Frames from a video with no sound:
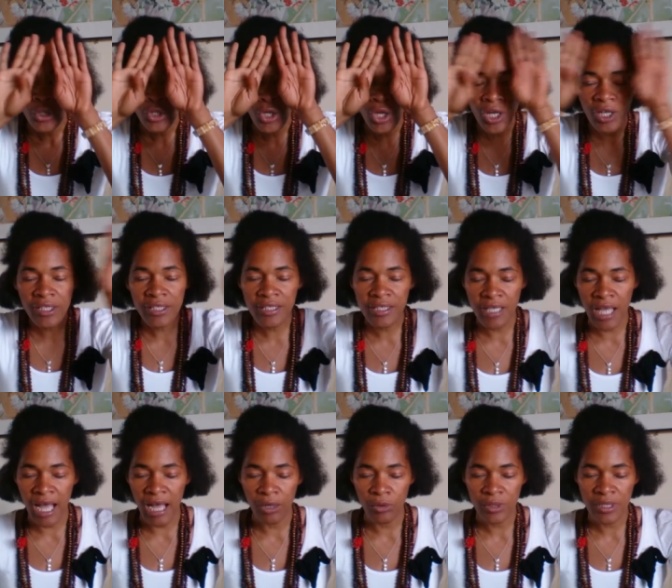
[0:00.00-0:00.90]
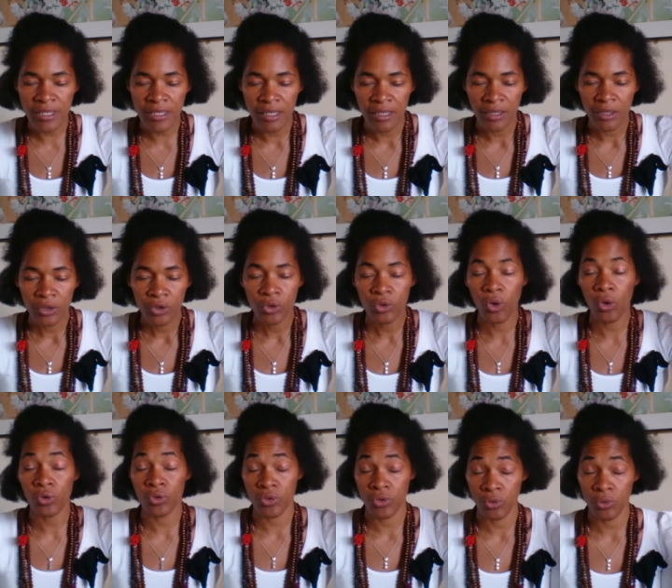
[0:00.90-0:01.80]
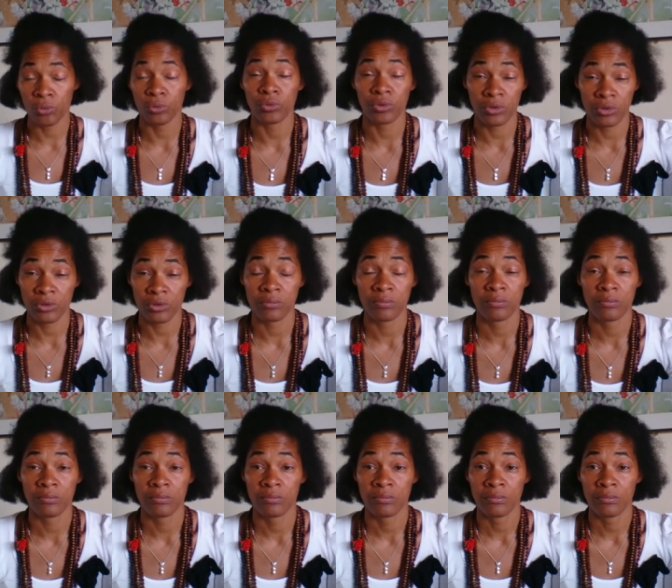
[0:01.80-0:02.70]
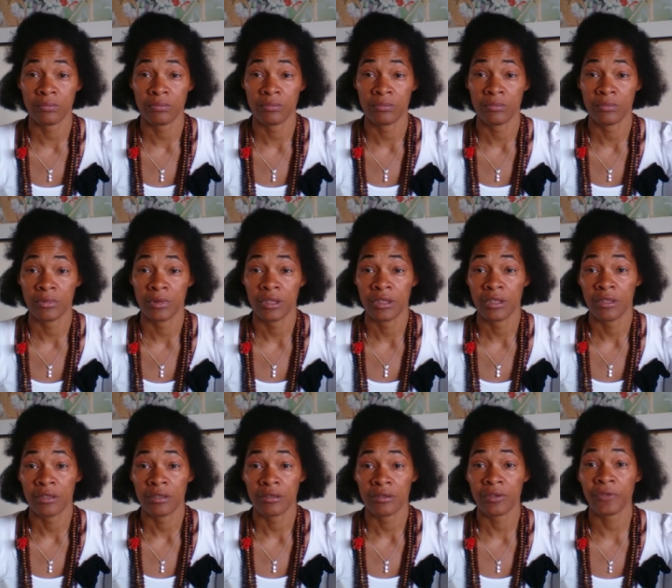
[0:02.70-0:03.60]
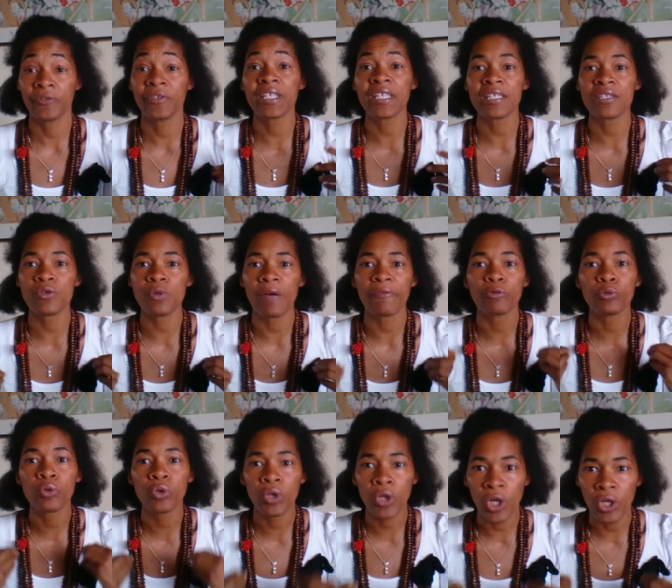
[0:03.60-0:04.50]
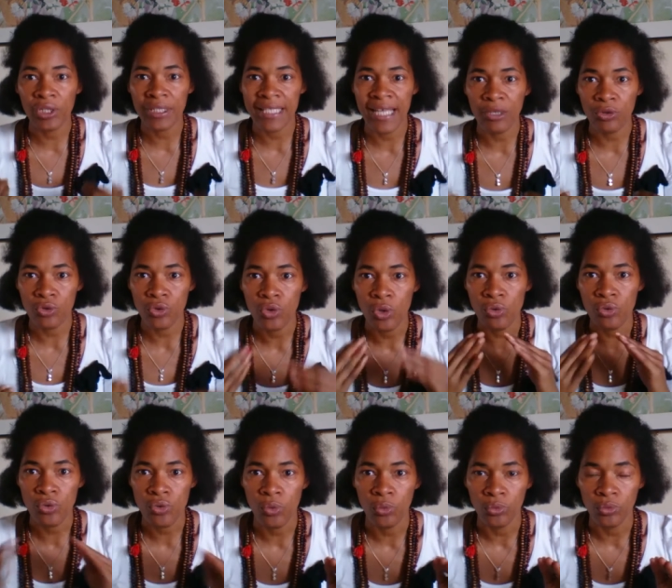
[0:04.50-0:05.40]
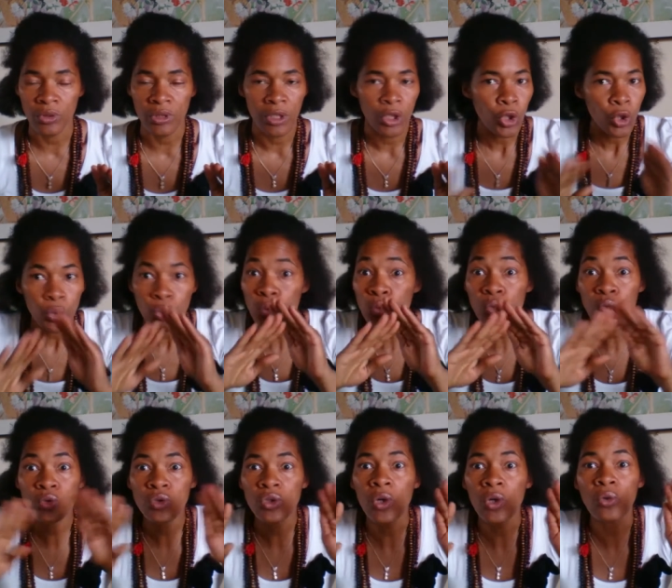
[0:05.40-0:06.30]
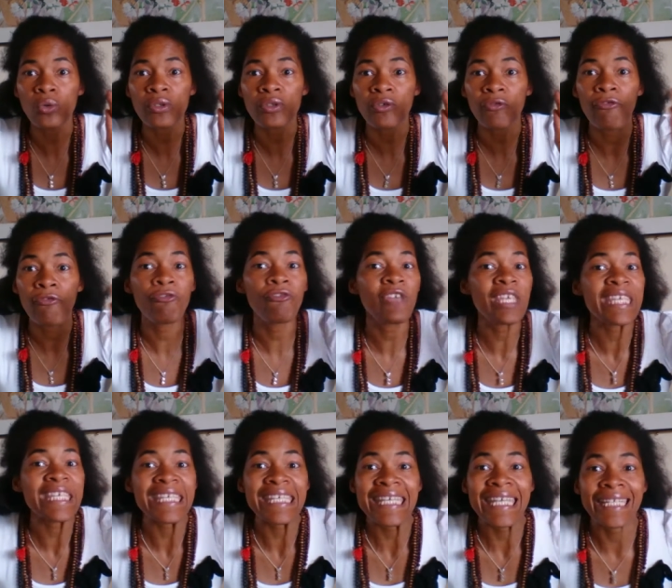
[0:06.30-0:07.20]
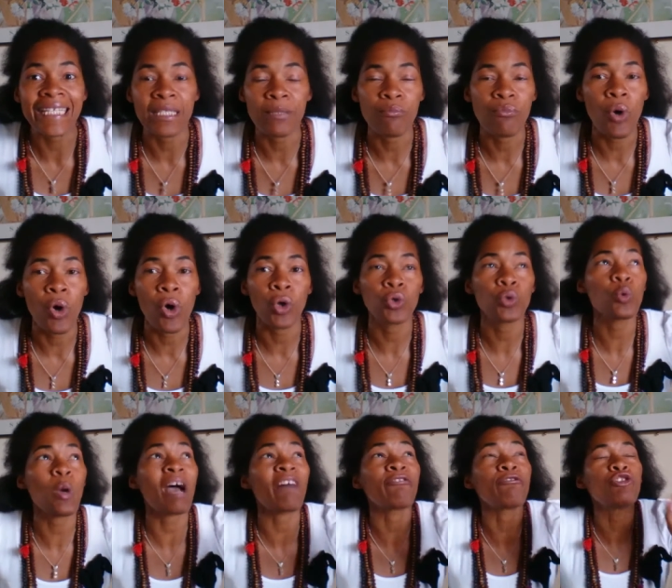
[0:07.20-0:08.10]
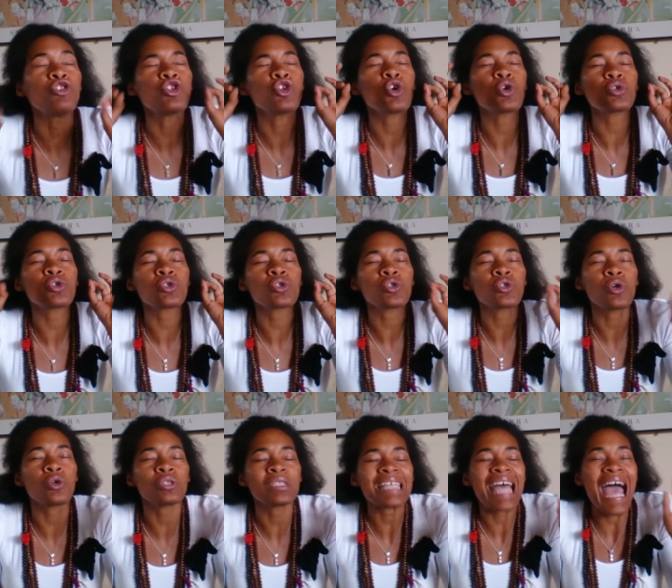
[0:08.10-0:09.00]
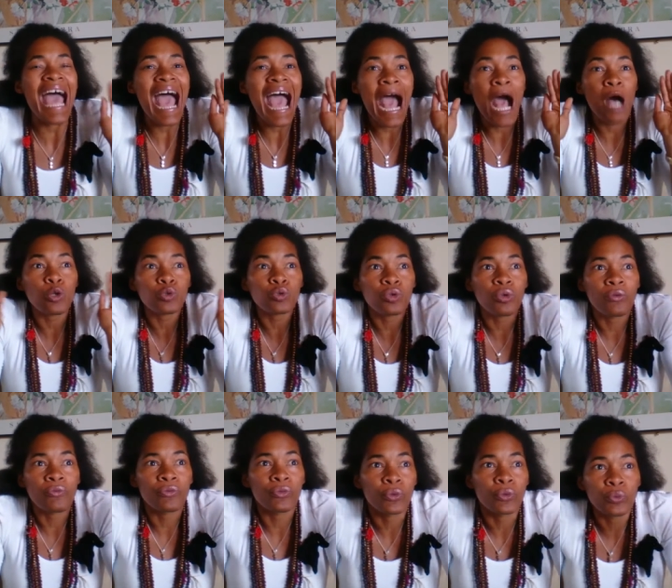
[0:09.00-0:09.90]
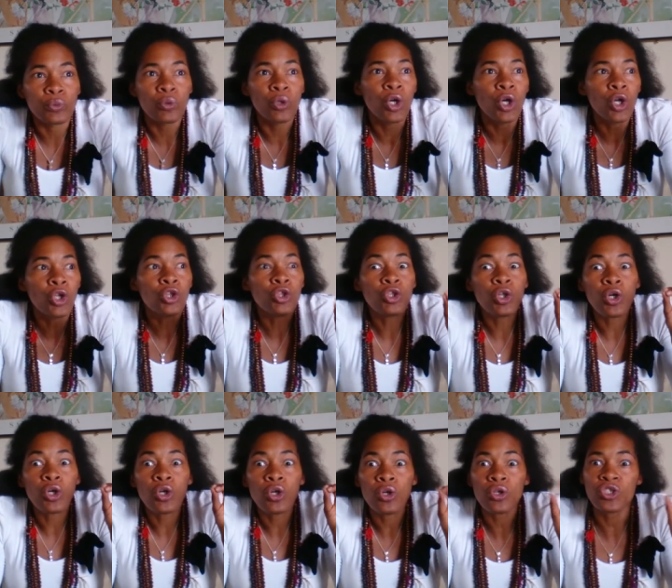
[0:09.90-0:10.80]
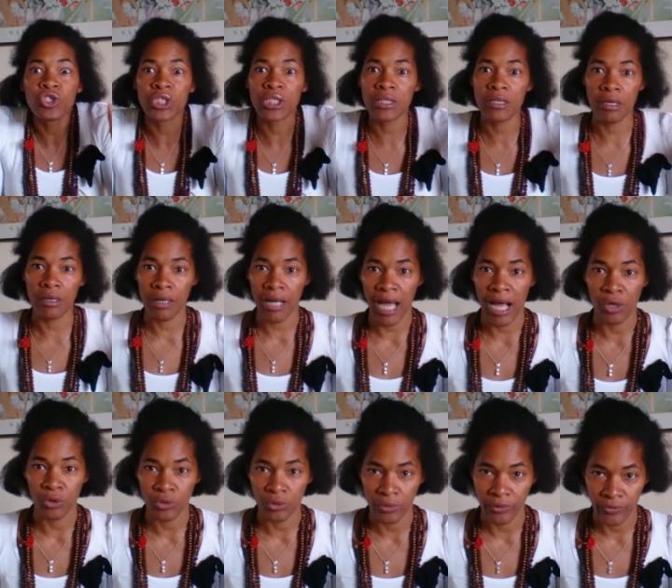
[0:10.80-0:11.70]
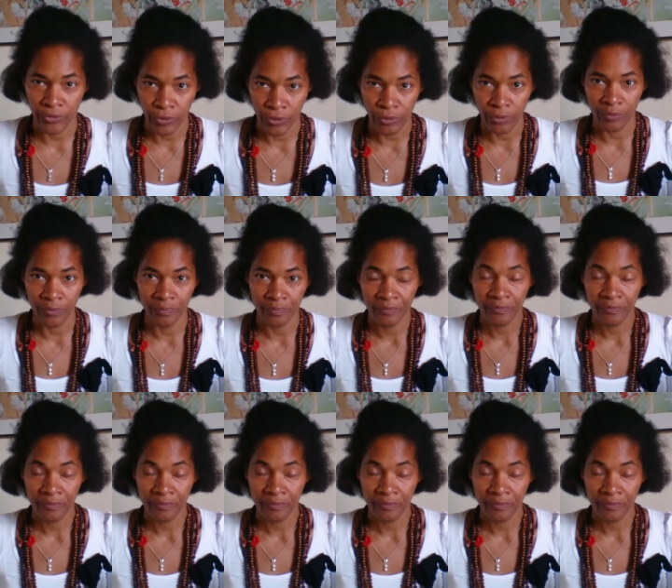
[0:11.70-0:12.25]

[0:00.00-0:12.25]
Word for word: Cut out your thought. The thing is, you have to cut out your thought. You don't think anymore. You have no thought out of you, no logical out of you.